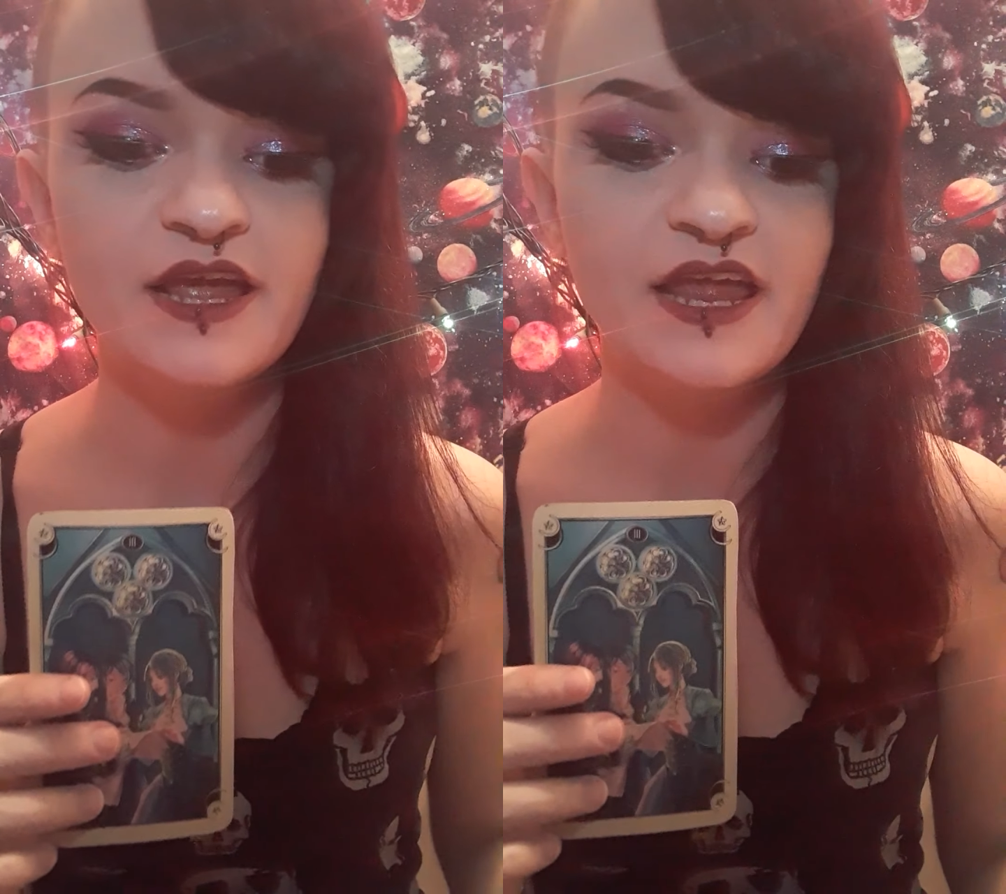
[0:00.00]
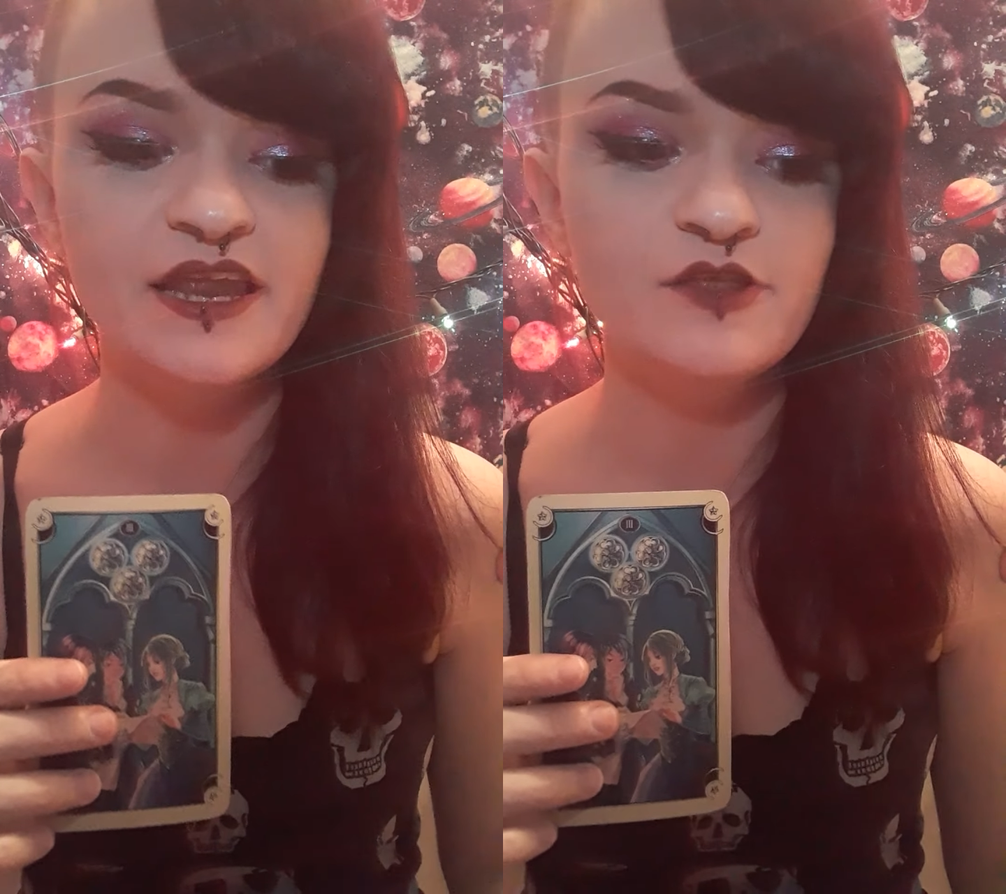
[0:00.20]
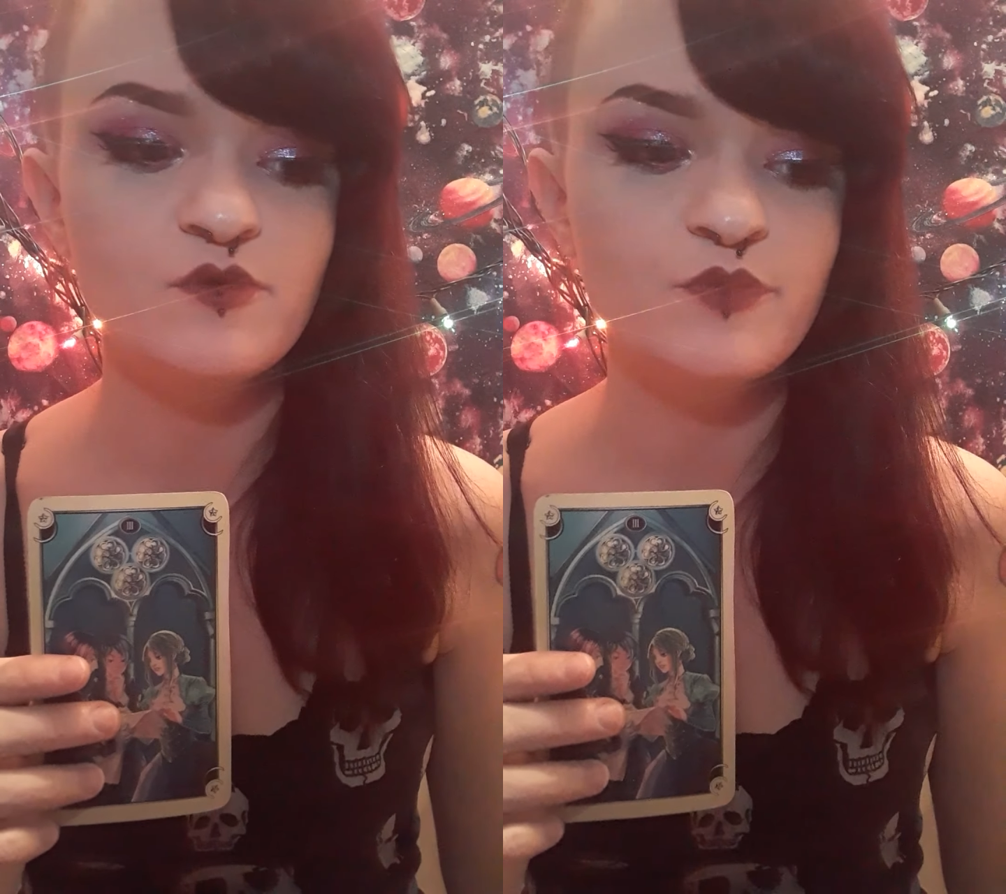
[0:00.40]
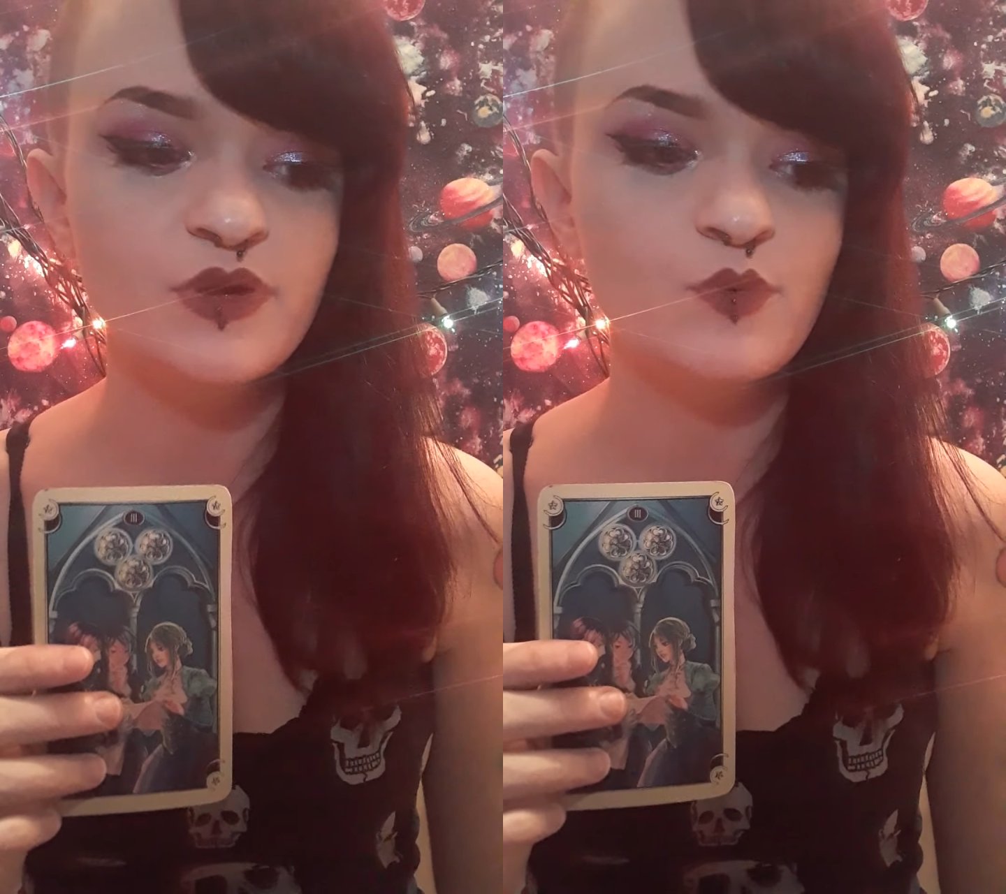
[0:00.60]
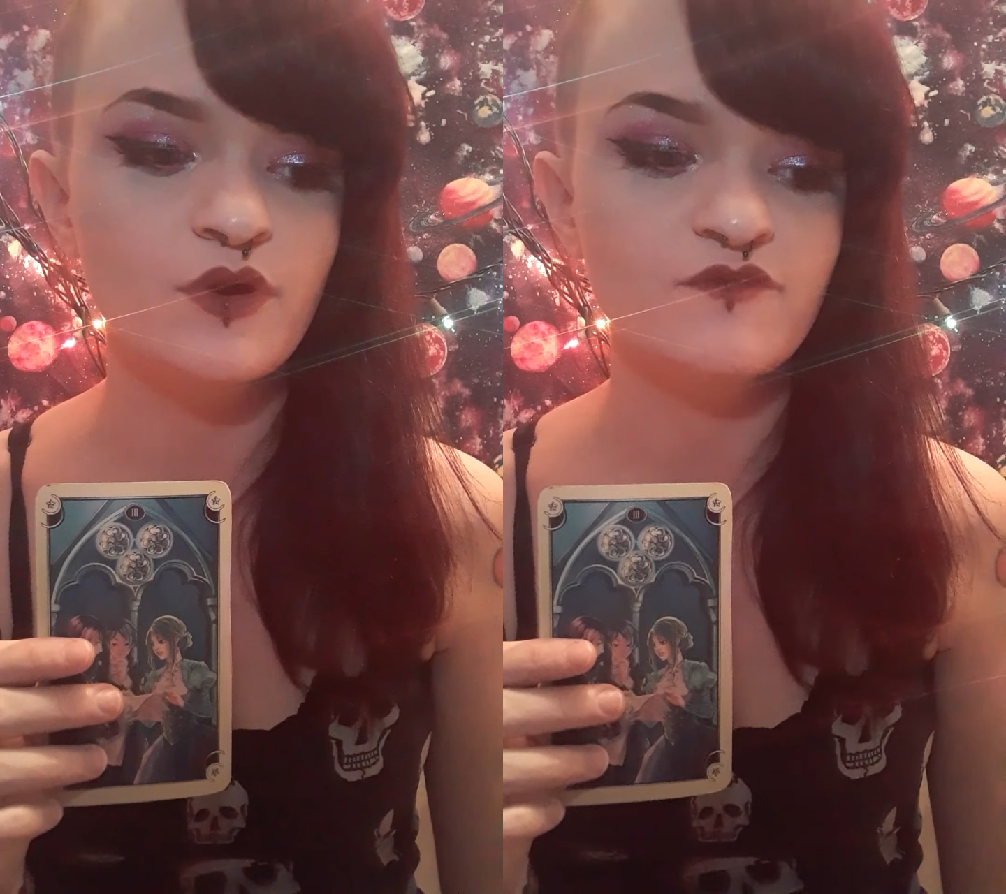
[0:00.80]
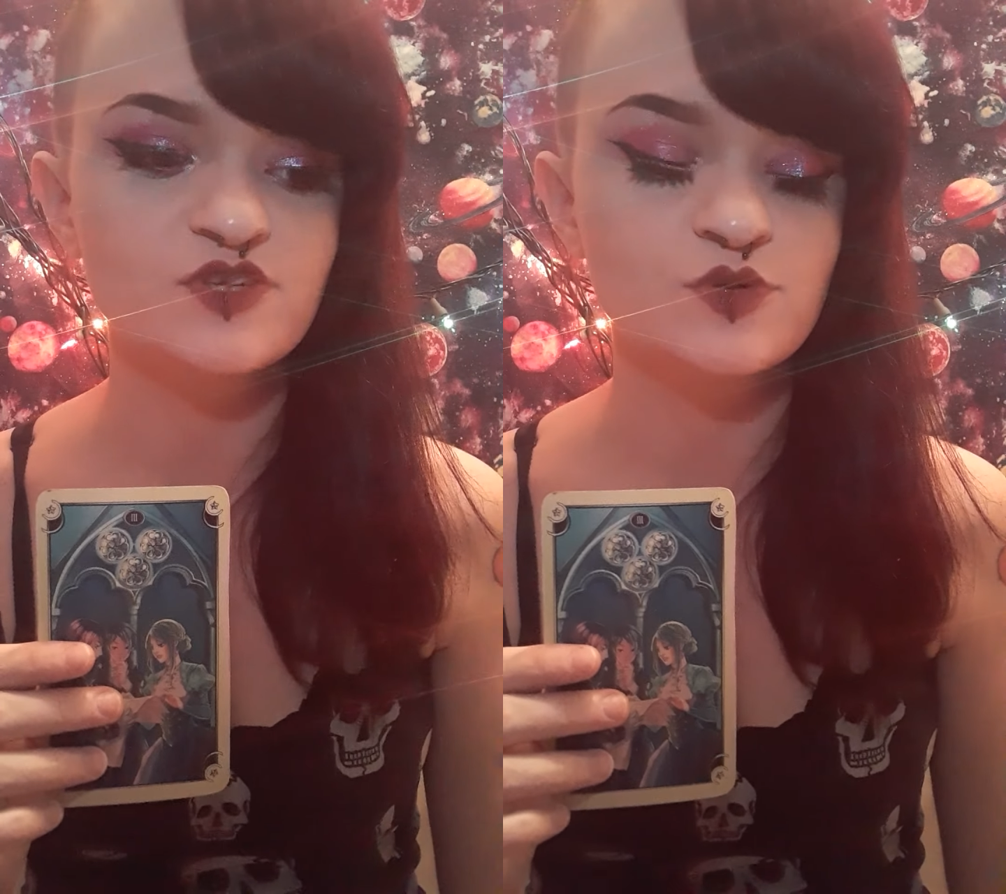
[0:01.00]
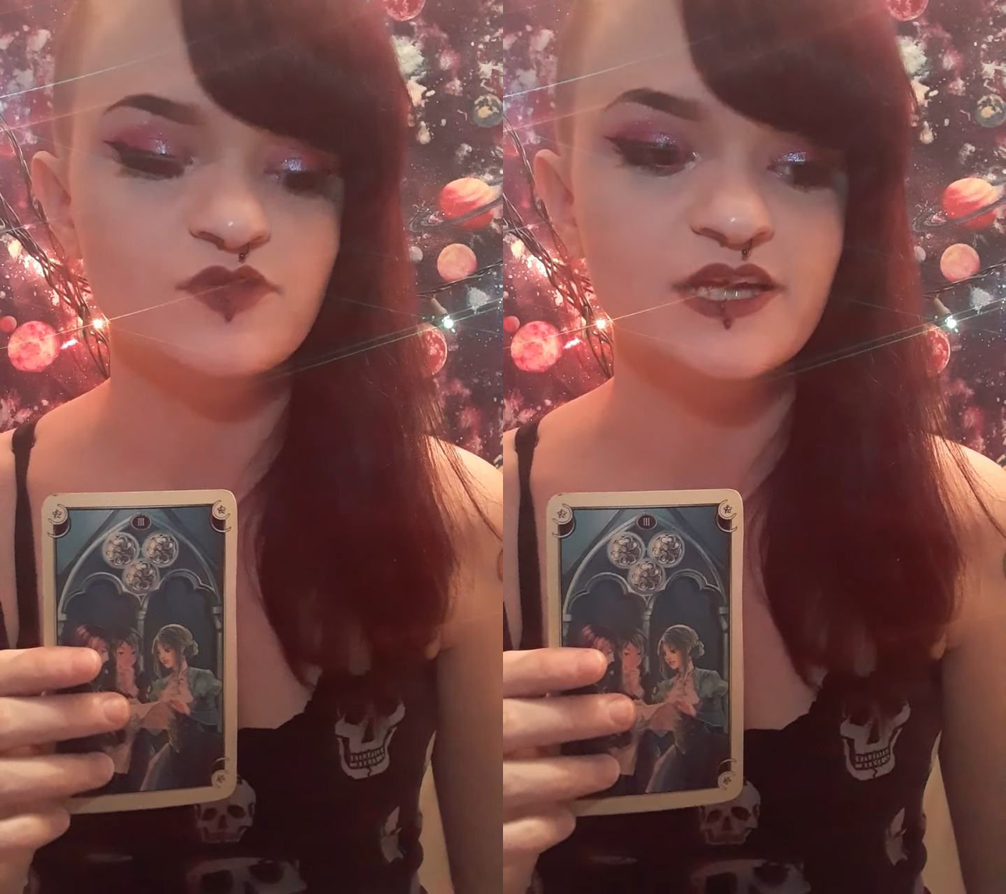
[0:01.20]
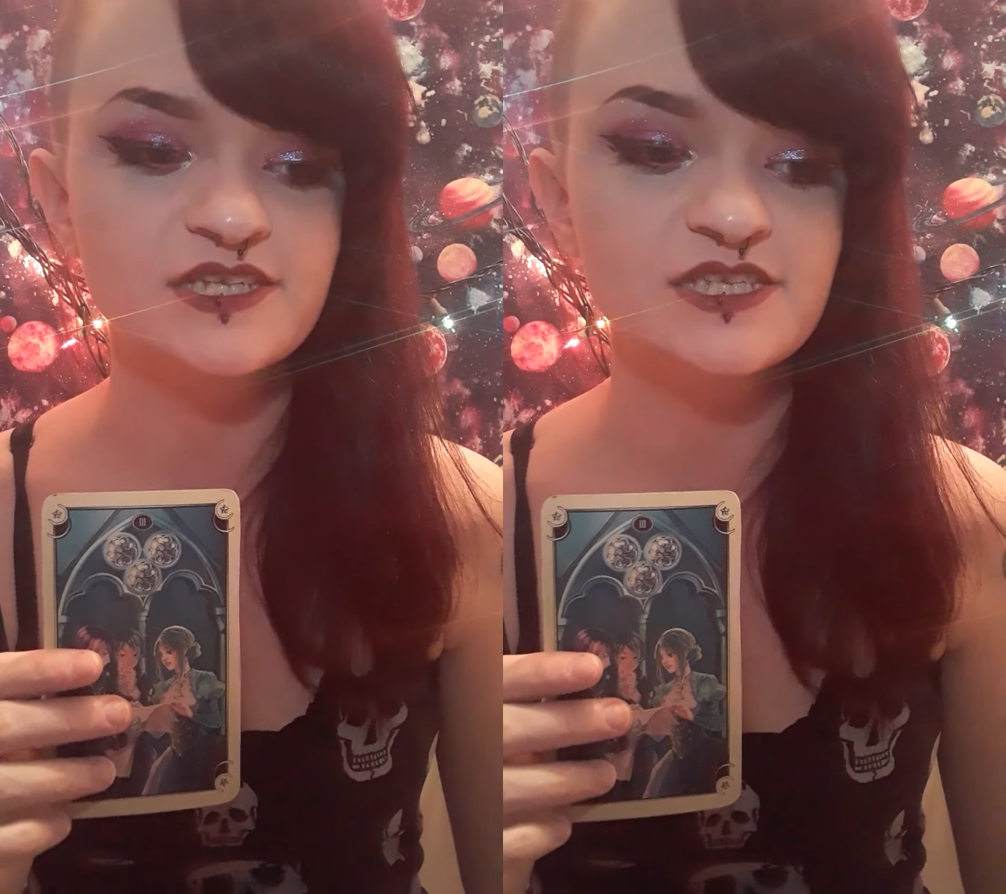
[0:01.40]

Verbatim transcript: it can either be one of two things.